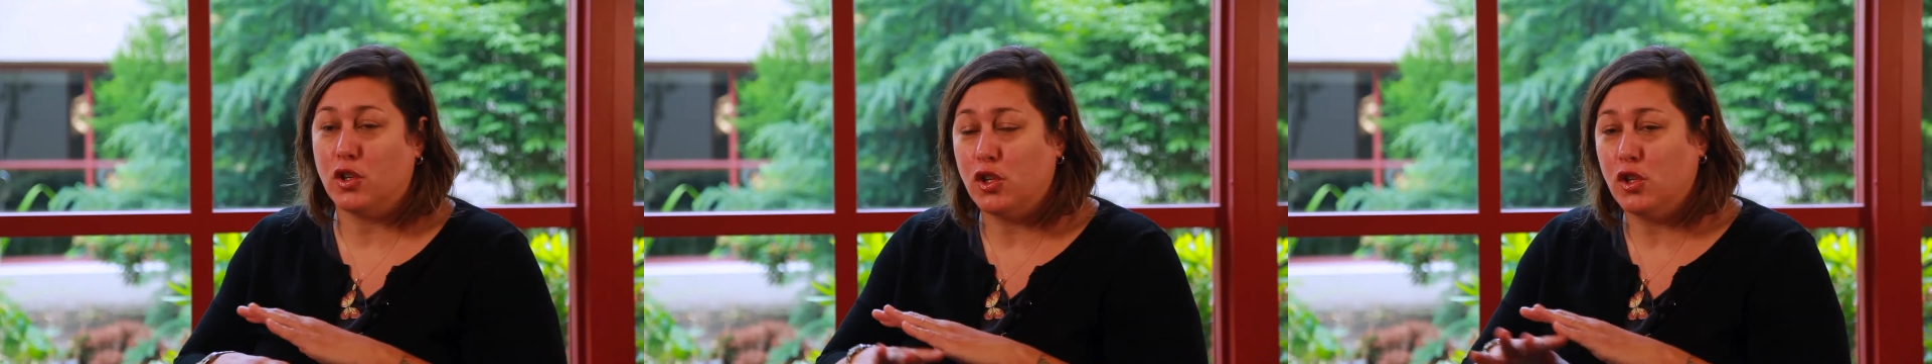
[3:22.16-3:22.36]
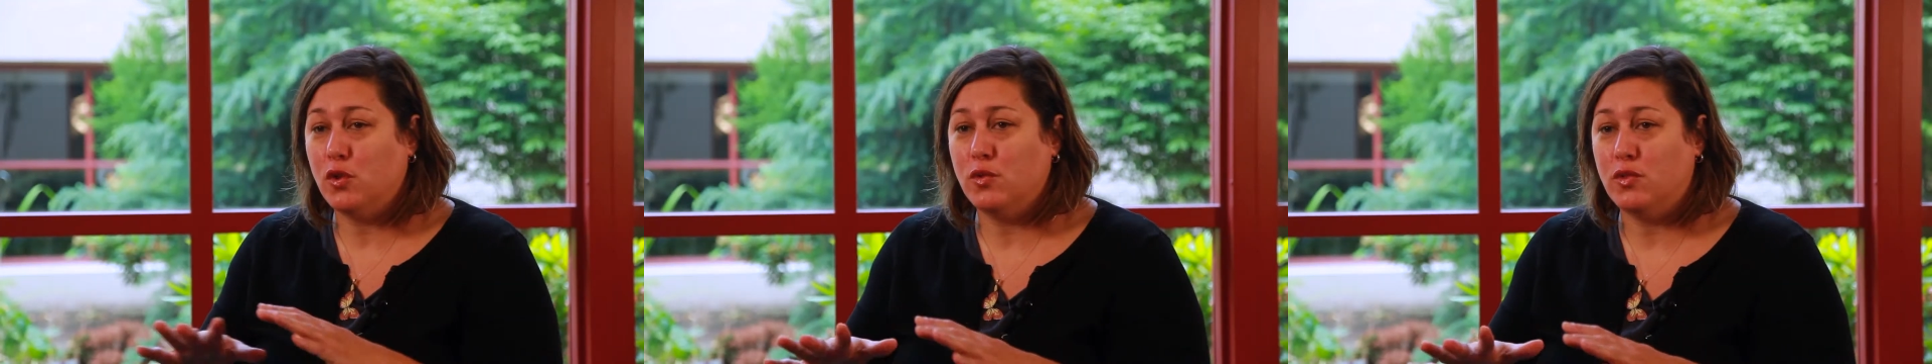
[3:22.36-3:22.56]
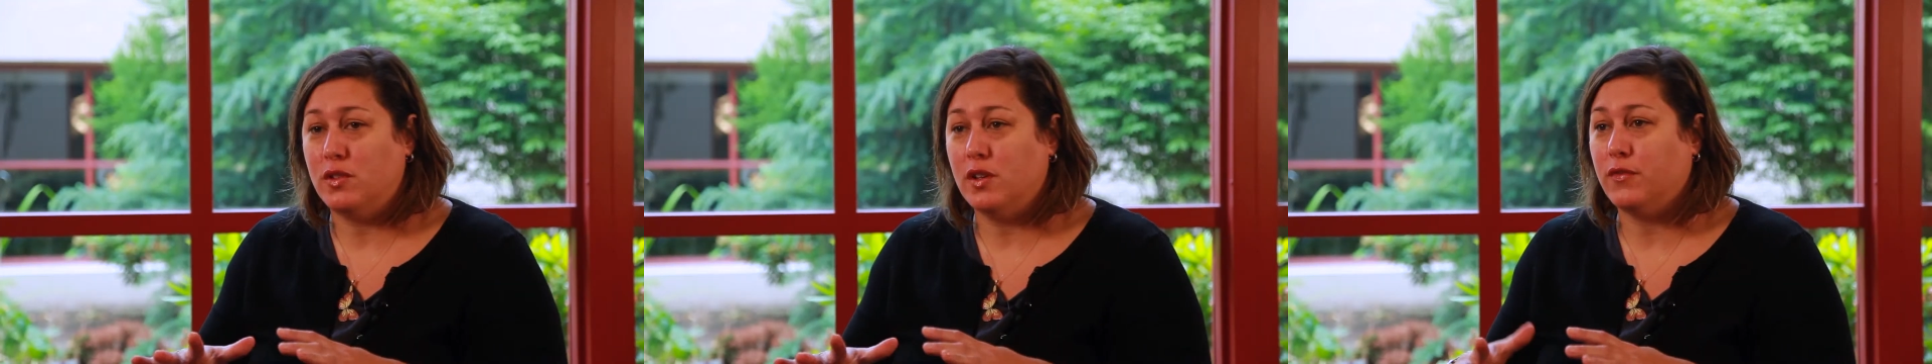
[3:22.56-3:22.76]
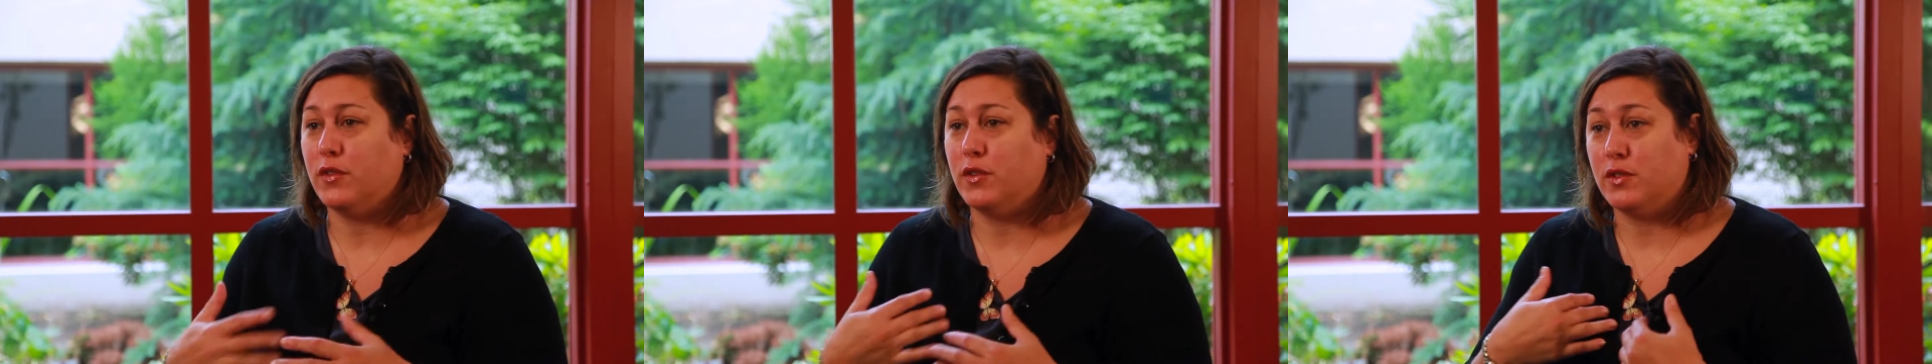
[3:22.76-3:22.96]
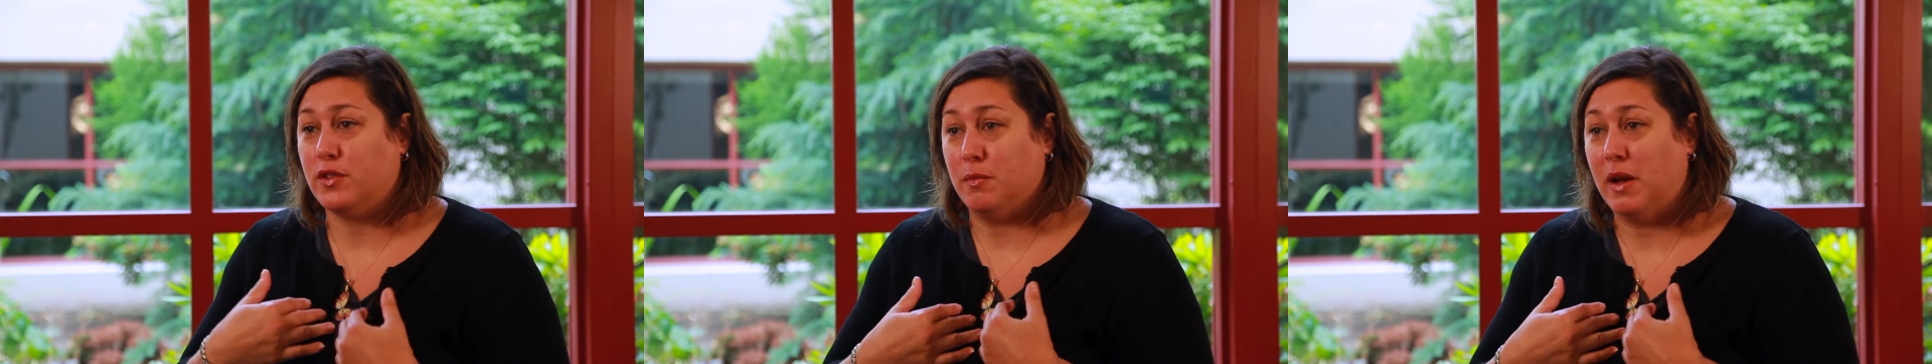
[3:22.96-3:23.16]
a huge
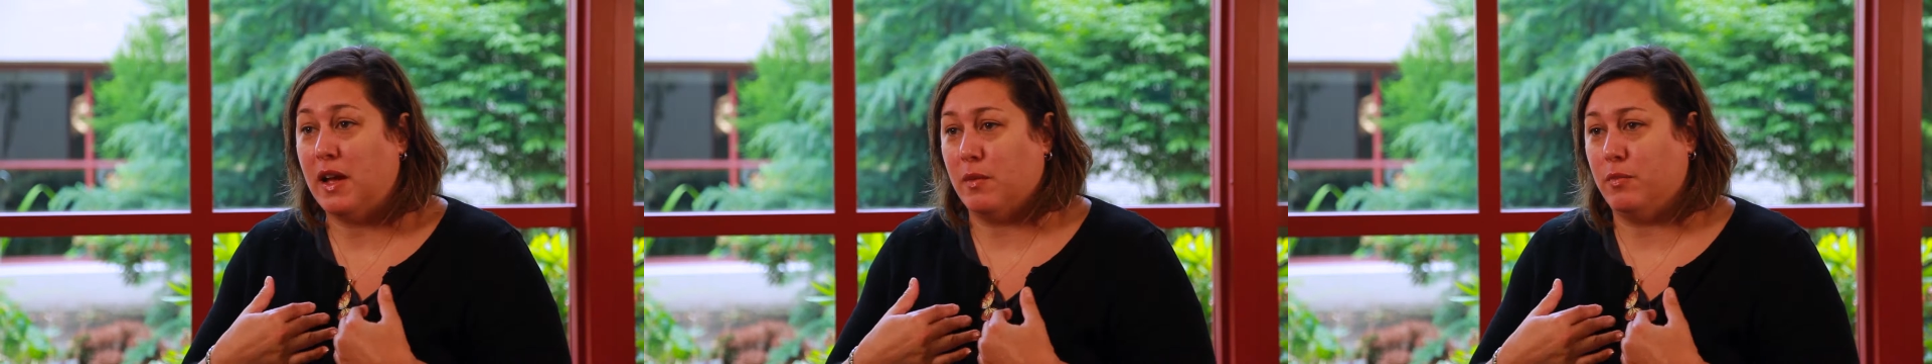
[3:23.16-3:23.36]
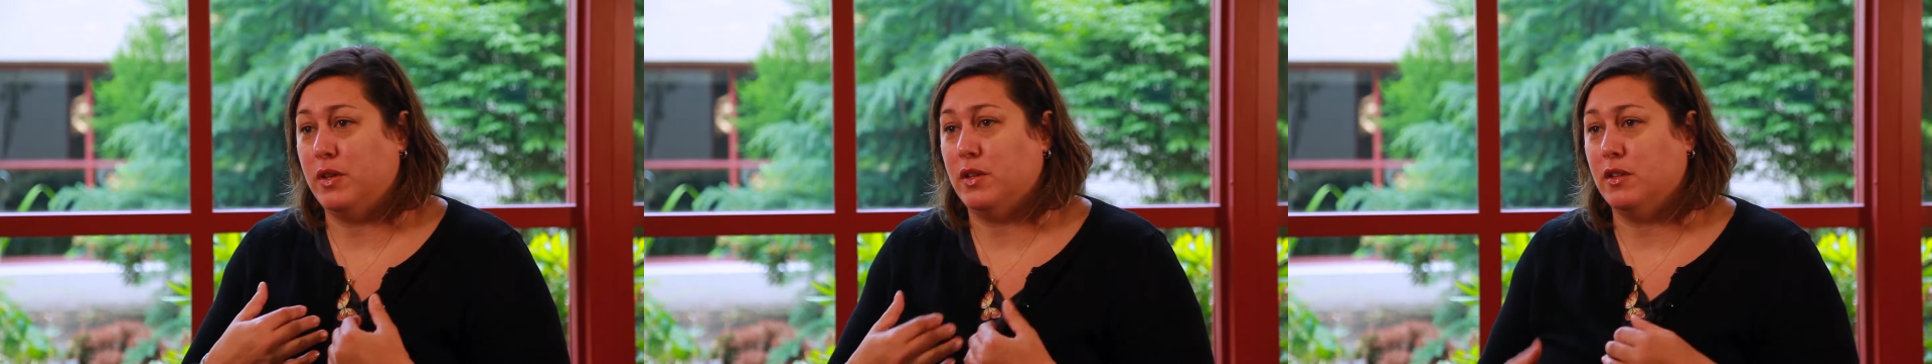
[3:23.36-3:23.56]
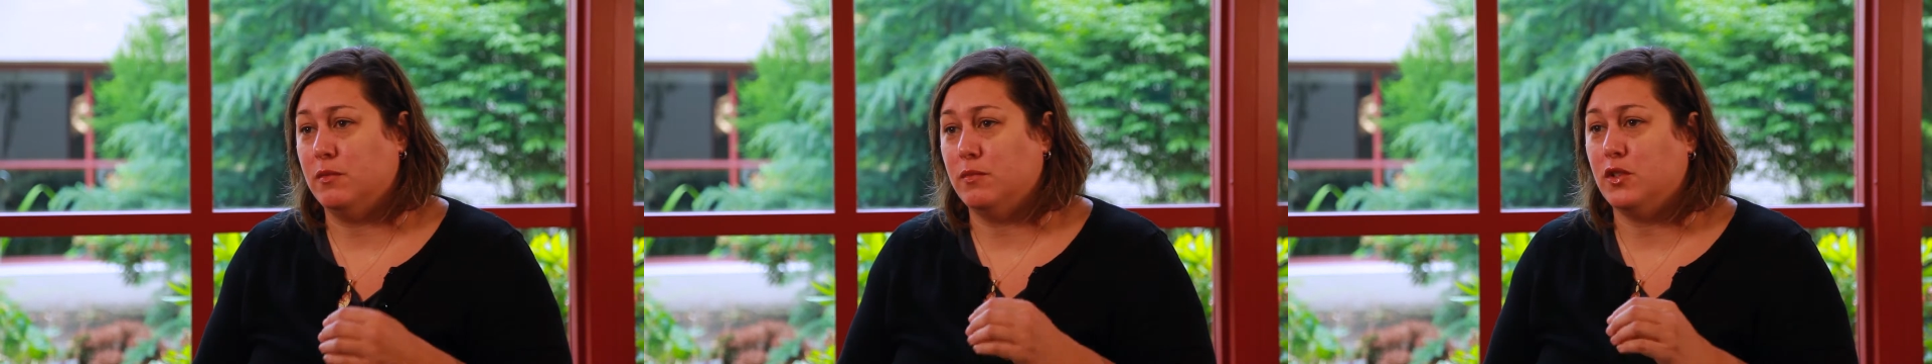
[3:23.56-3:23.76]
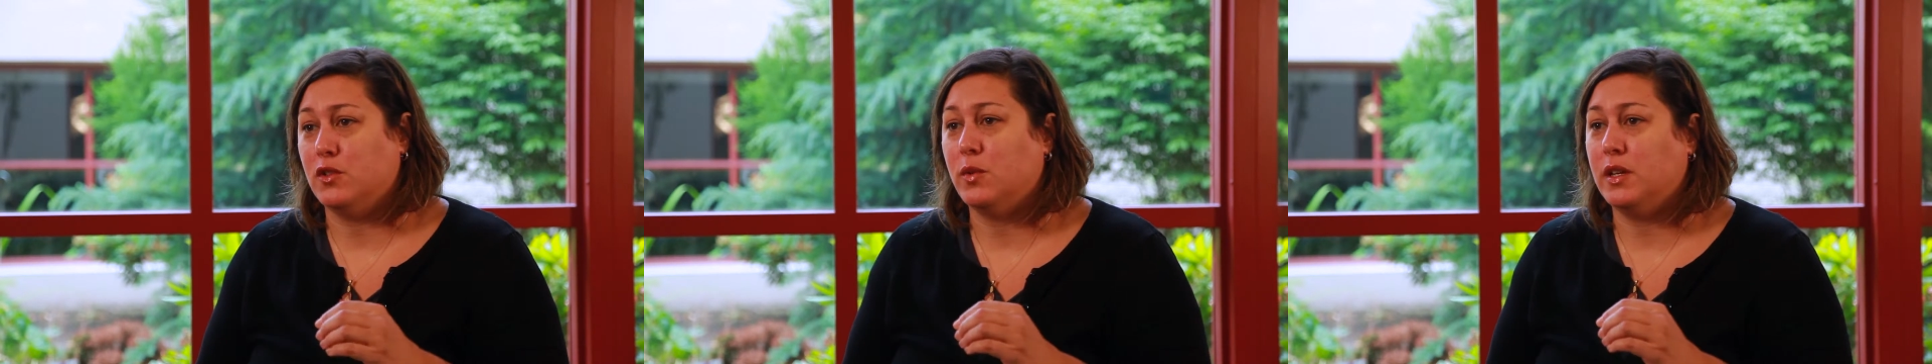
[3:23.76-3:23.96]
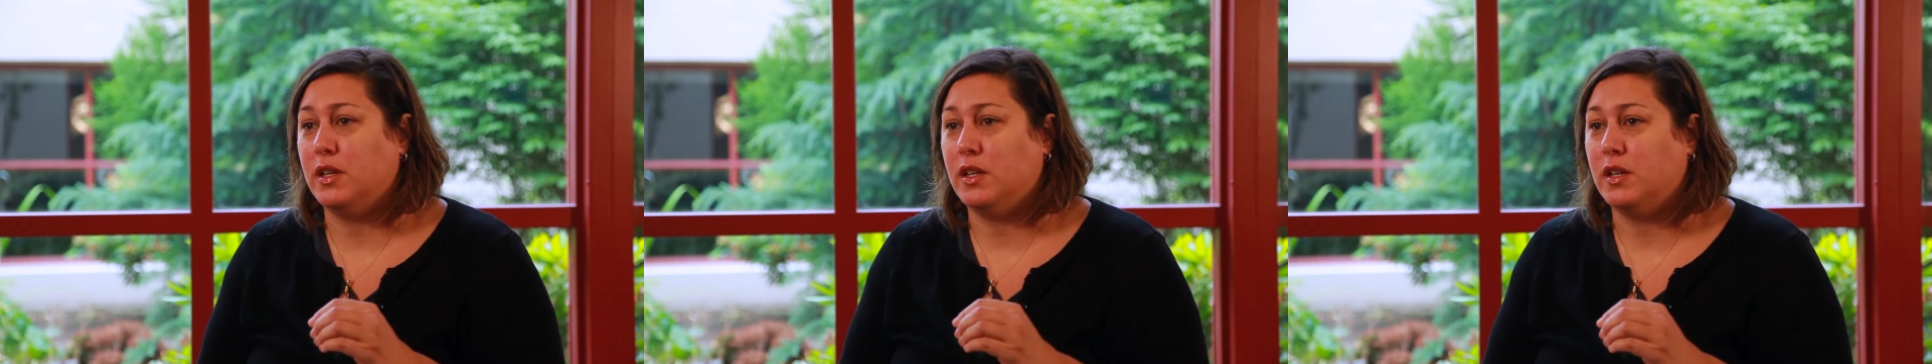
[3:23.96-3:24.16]
difference, in my opinion,
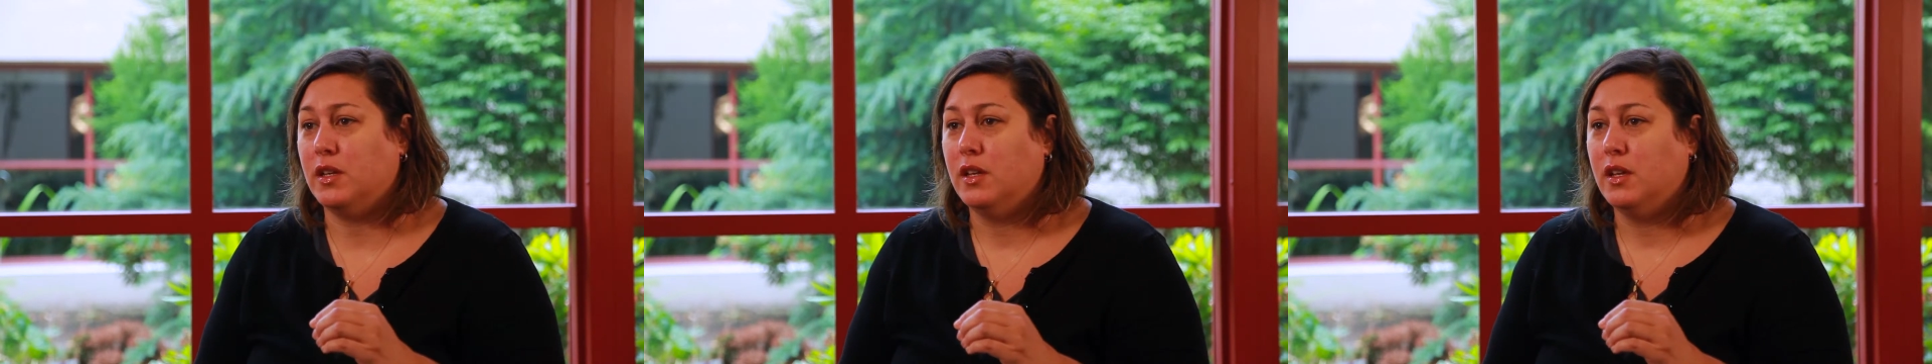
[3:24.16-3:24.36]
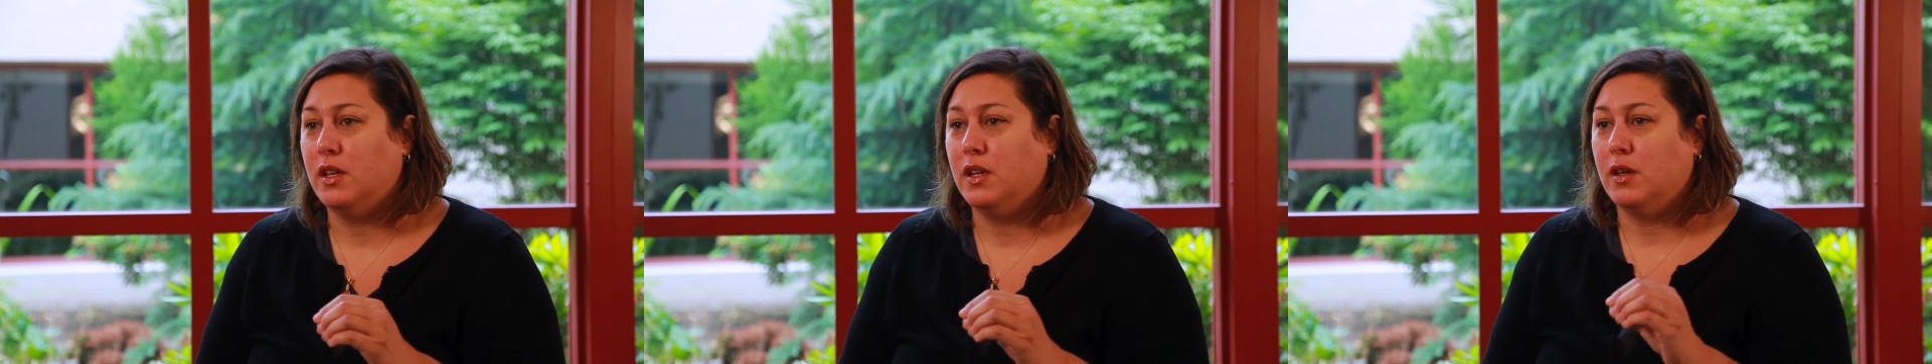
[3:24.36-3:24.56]
between